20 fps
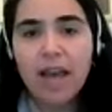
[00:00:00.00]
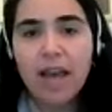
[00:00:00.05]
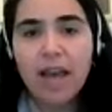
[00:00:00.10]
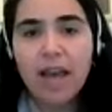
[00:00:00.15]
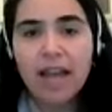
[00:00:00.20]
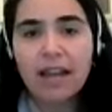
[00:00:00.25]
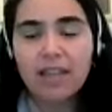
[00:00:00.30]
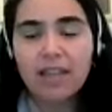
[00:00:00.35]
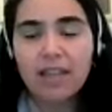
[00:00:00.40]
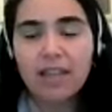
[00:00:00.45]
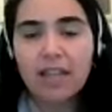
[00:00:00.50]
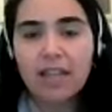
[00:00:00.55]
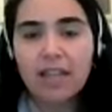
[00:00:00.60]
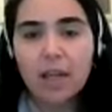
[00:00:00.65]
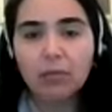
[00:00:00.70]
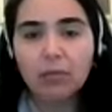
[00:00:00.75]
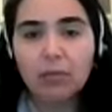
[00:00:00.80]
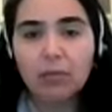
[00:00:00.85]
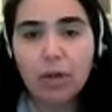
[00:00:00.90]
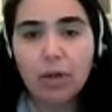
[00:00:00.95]
at
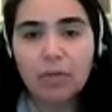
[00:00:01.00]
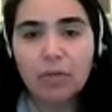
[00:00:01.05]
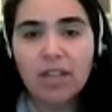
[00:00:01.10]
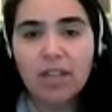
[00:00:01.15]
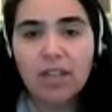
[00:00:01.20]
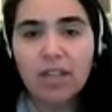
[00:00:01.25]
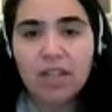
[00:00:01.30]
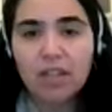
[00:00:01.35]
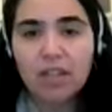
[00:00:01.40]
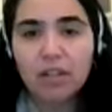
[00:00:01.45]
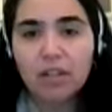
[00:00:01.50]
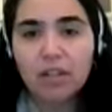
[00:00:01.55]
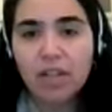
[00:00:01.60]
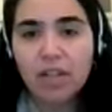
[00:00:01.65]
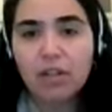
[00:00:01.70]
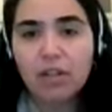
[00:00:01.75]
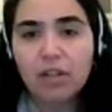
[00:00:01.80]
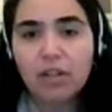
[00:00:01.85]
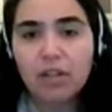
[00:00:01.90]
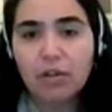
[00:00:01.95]
the Rosen
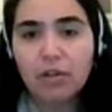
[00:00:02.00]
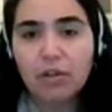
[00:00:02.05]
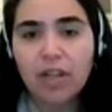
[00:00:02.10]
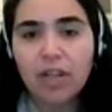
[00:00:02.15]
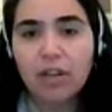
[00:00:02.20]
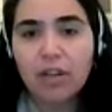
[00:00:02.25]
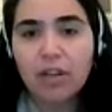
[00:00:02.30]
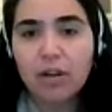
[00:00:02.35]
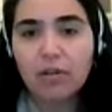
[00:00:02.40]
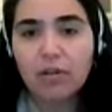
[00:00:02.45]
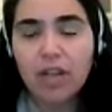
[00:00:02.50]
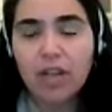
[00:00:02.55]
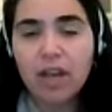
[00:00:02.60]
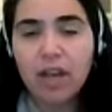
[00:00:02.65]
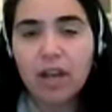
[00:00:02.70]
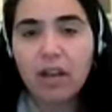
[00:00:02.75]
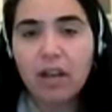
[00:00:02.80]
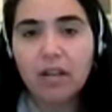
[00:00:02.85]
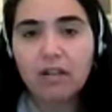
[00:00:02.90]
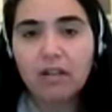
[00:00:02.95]
Shingle Creek
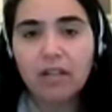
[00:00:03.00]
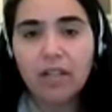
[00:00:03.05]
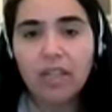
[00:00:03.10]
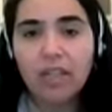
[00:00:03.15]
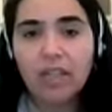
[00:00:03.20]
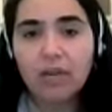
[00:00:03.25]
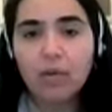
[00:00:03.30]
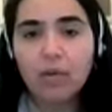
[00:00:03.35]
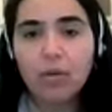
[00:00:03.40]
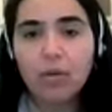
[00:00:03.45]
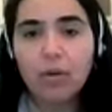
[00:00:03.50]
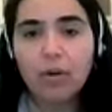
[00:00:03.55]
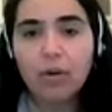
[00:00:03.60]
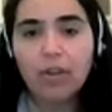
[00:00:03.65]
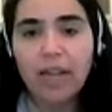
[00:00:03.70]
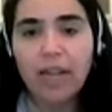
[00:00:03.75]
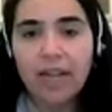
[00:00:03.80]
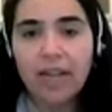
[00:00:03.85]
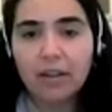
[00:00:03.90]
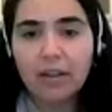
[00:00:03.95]
Hotel in
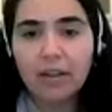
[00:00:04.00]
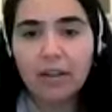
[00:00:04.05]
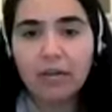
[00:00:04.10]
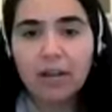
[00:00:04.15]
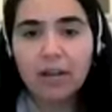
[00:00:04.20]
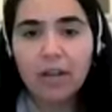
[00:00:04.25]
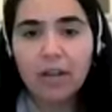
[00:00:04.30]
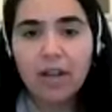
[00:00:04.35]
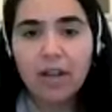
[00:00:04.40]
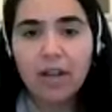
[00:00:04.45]
Orlando.